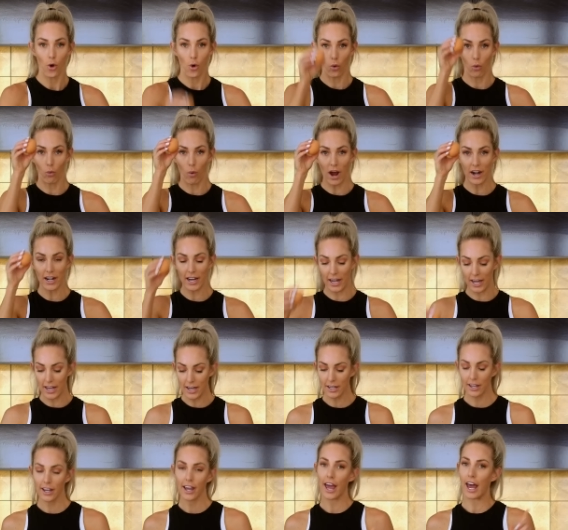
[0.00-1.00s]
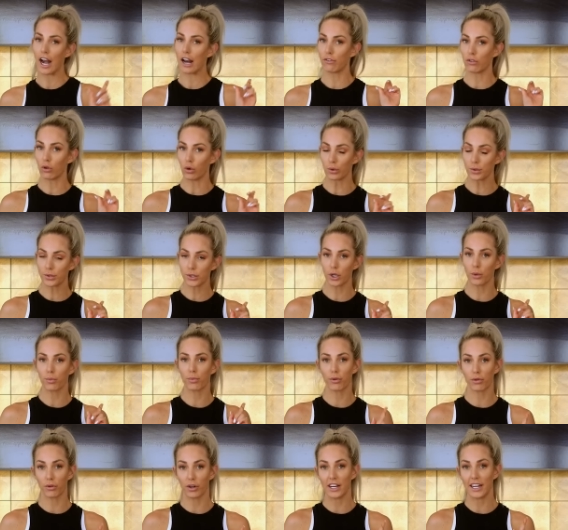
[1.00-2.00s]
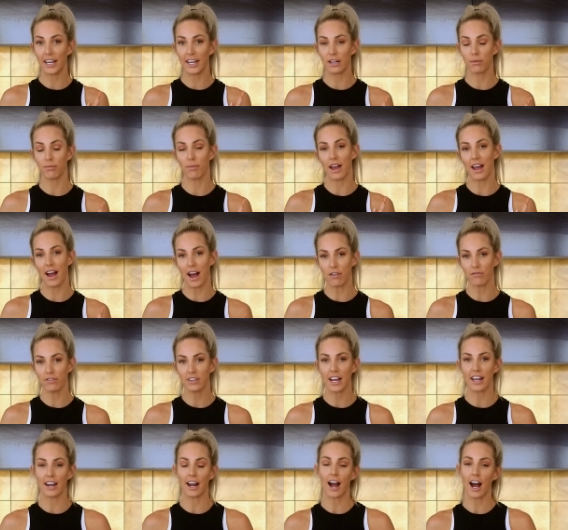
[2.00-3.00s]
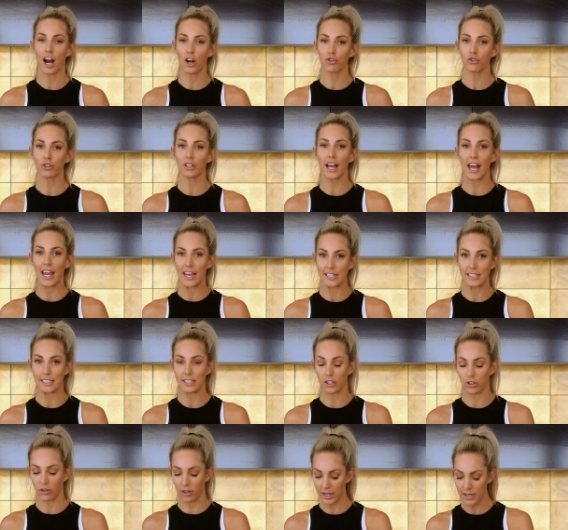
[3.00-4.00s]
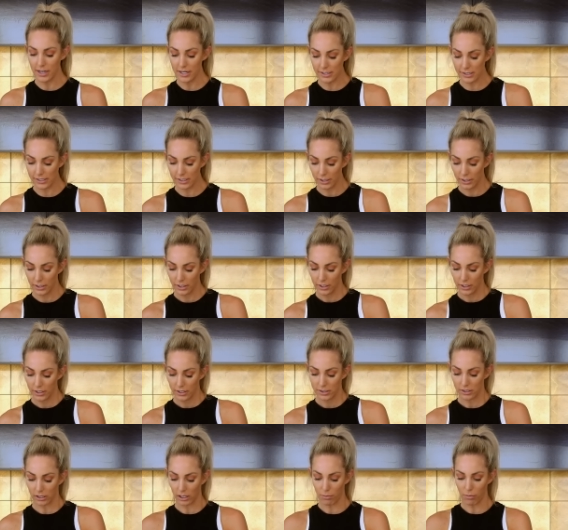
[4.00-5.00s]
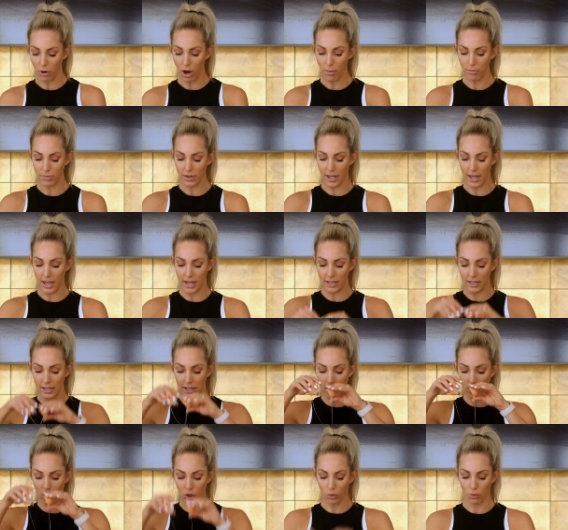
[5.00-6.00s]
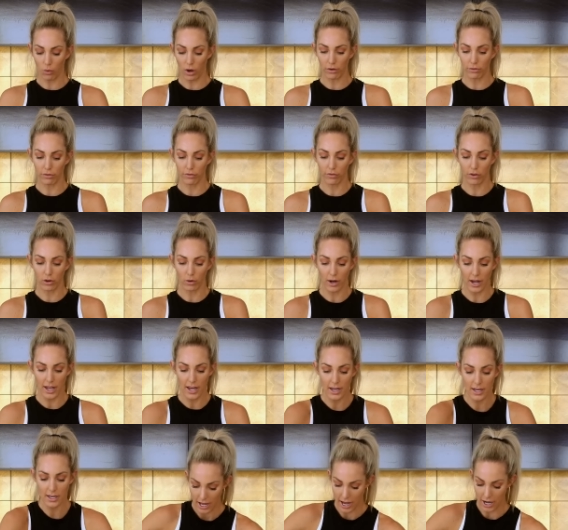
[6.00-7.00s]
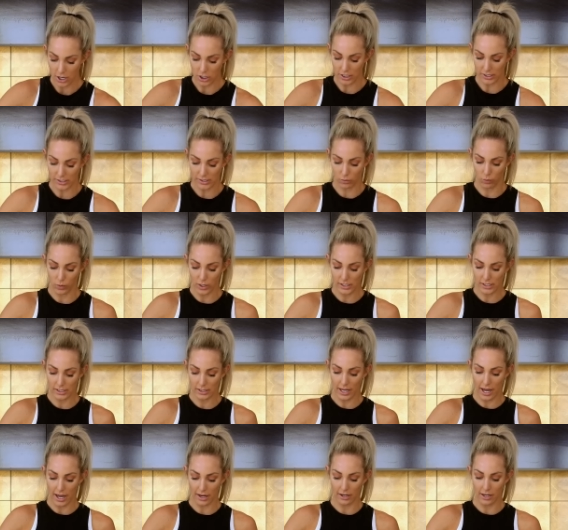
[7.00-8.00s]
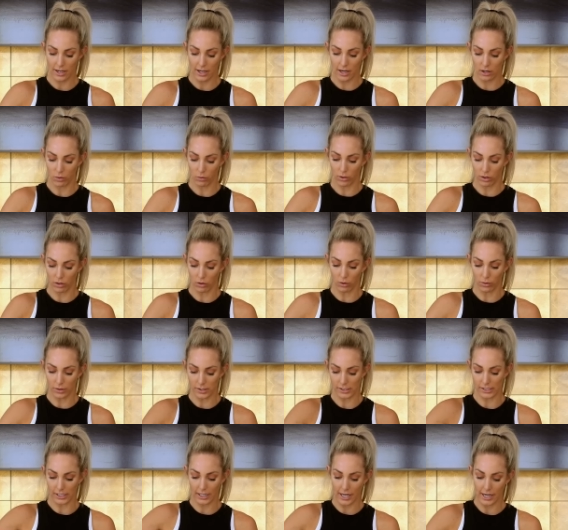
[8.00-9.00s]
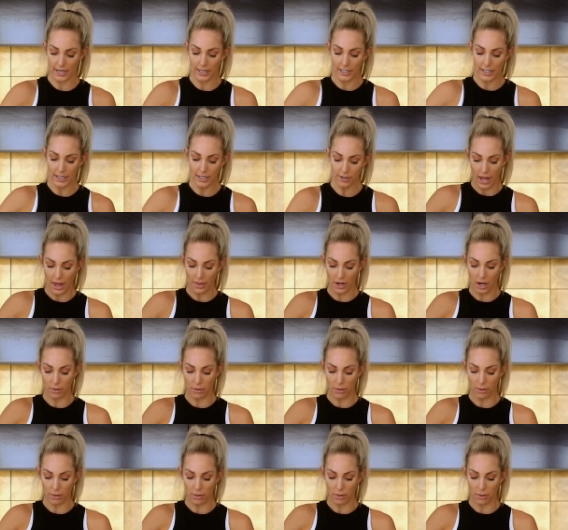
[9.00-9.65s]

1 egg, and I've also preheated my oven at 180 degrees. I'm gonna pop the egg in, 1 full egg, and just whisk that in with all the zucchini. And then